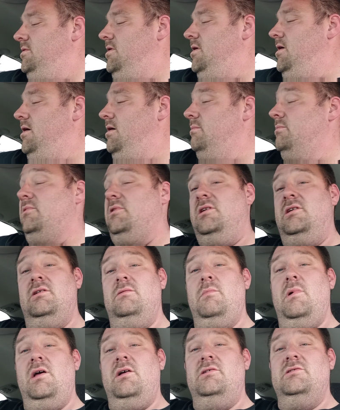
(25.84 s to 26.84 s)
The
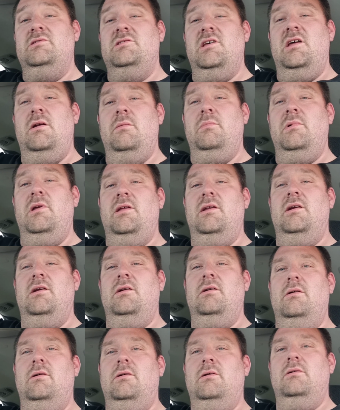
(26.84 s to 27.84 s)
emails that I'm
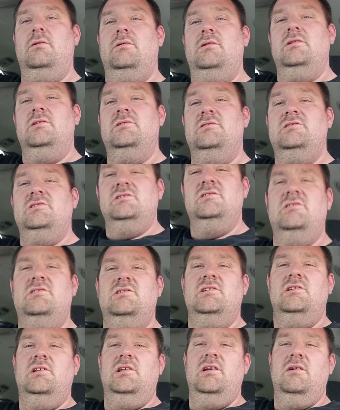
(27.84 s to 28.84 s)
getting are
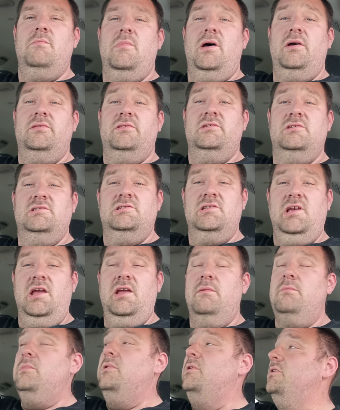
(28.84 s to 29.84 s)
consistently about the
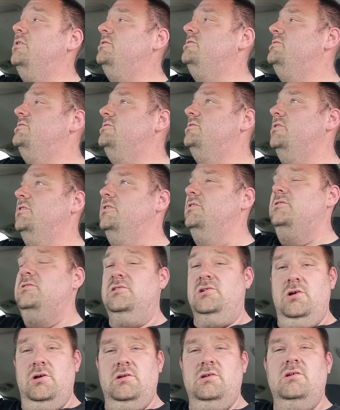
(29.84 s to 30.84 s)
same, and it's
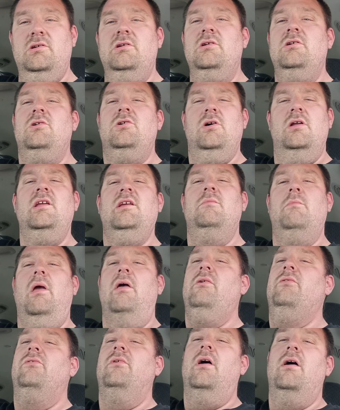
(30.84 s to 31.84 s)
good
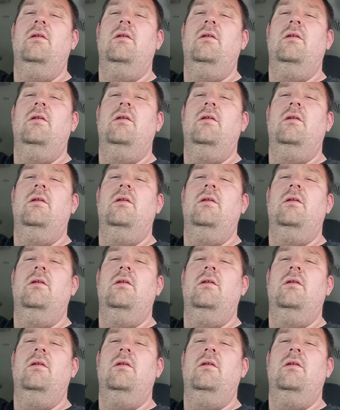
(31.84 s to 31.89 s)
emails.